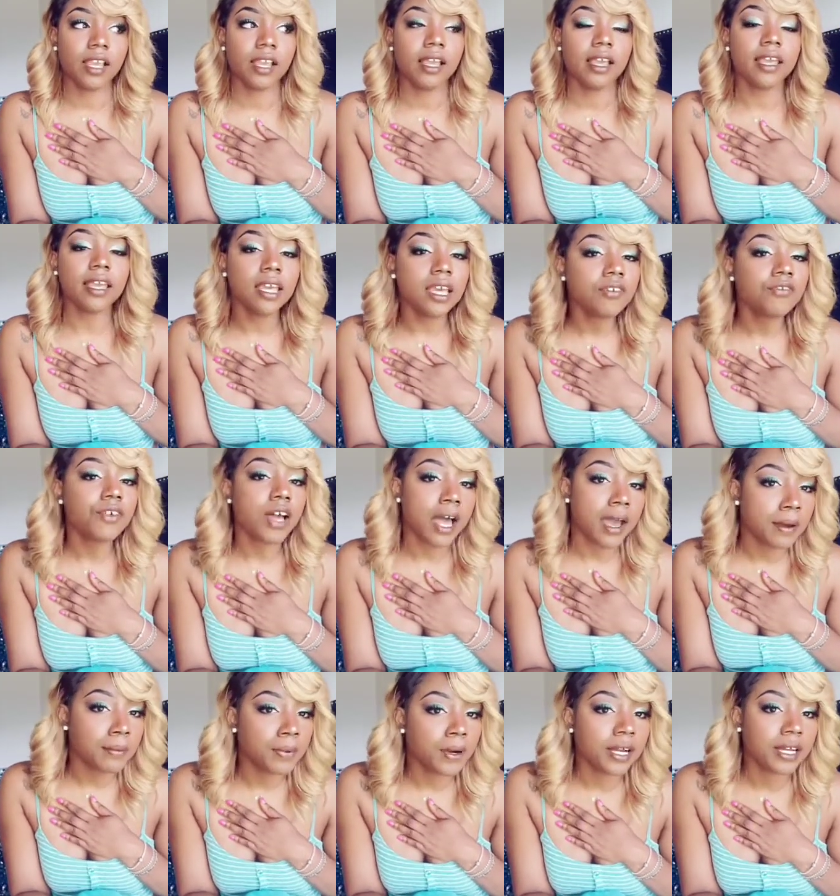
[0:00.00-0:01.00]
if
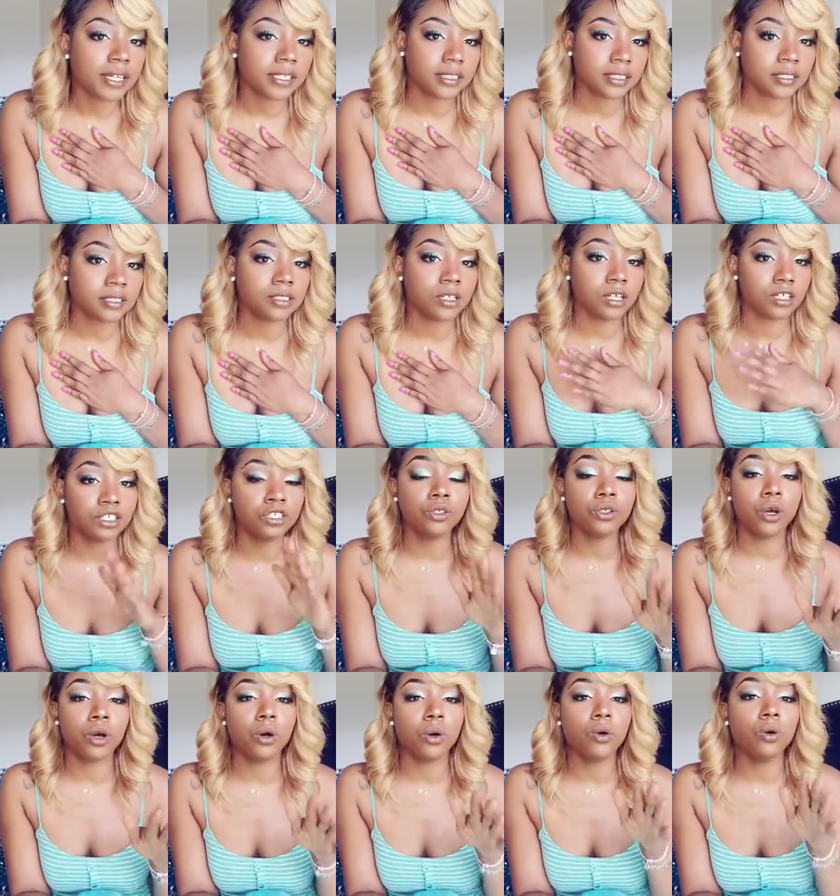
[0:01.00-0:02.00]
I was,
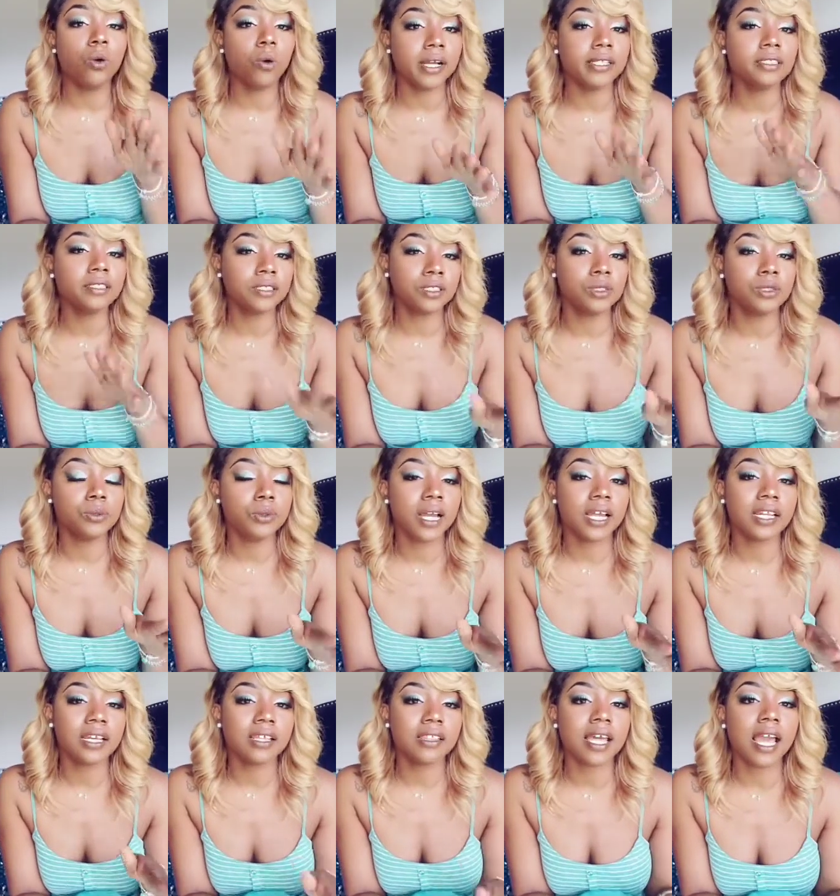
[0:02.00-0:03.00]
going to do
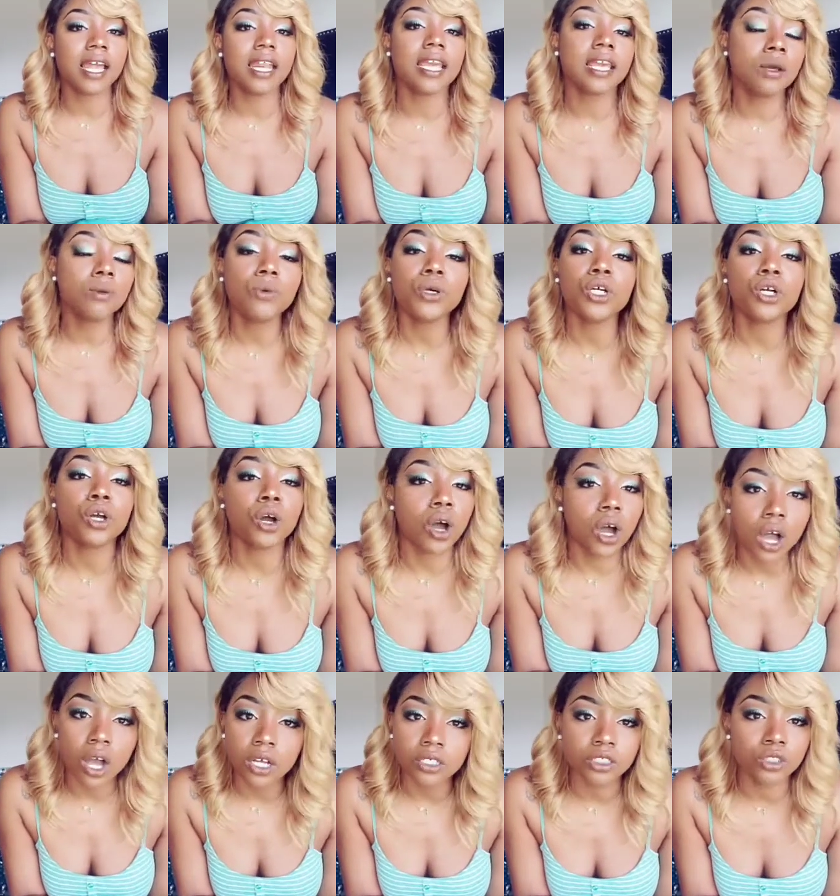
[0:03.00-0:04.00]
any of that, it would
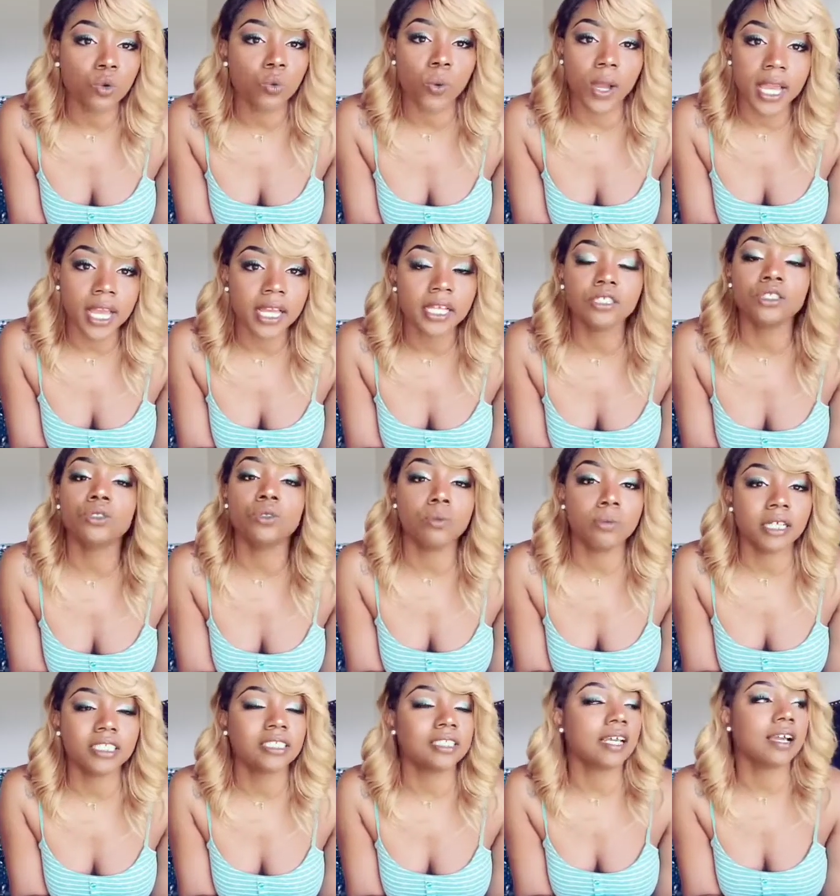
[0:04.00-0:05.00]
cost way too
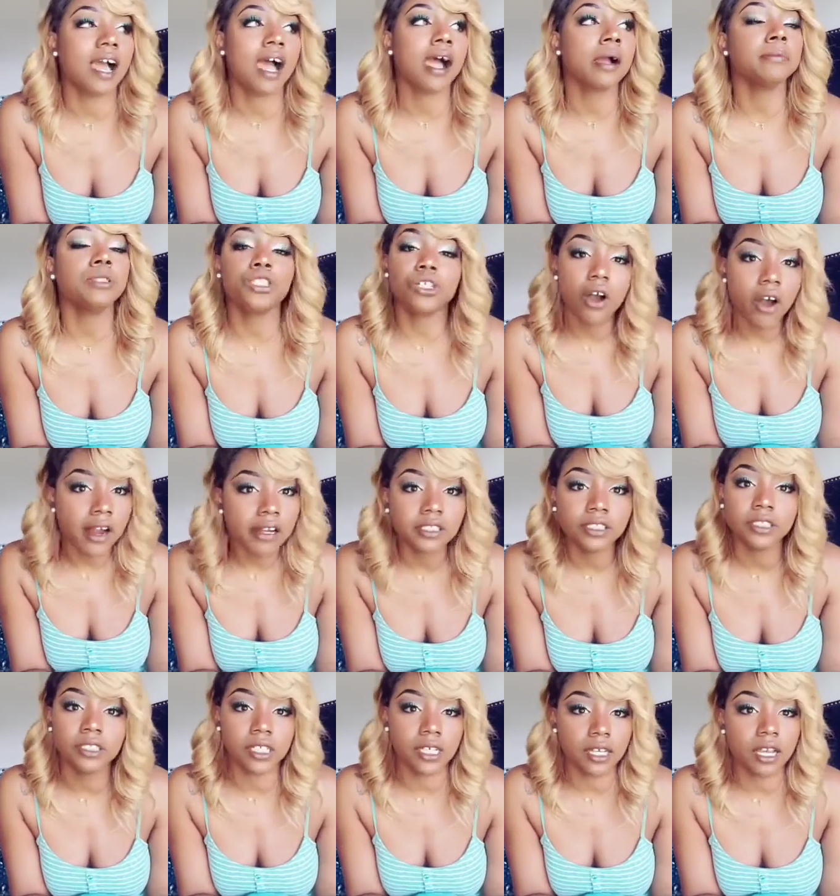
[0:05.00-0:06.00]
much. Like, I'm
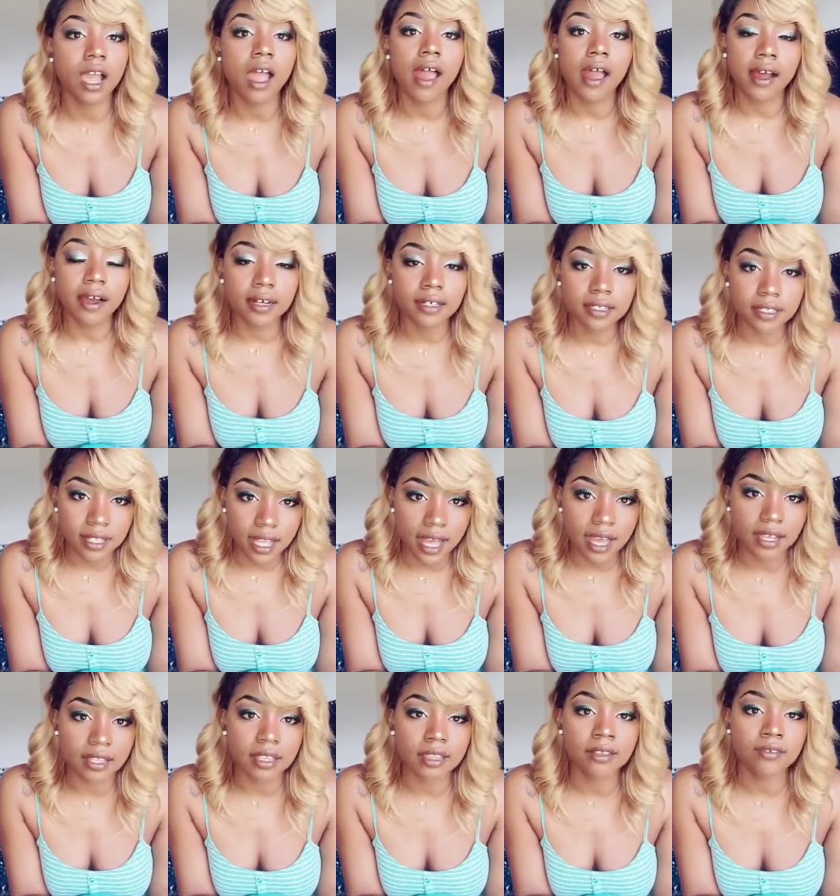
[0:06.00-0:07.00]
charging a
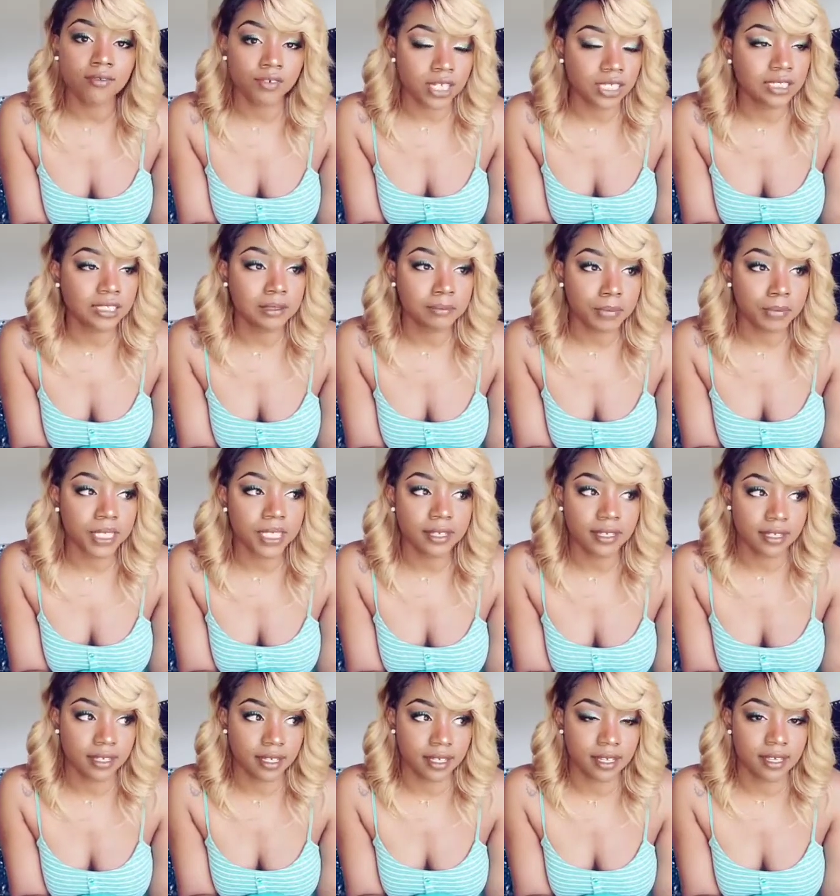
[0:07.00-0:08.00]
lot. The reason
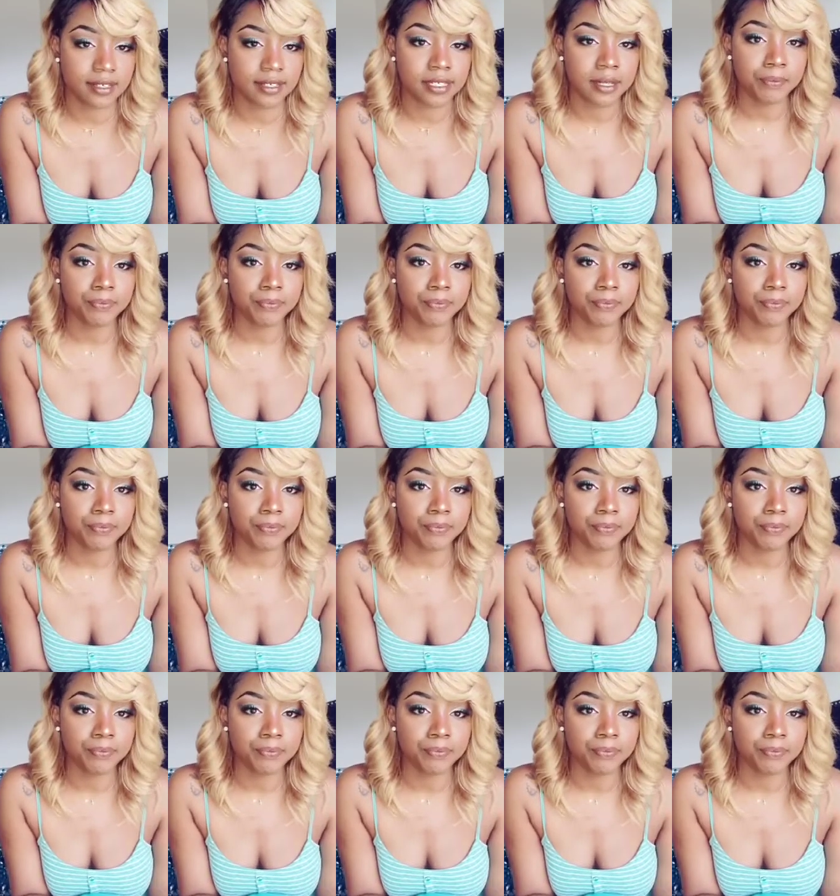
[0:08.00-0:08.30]
being is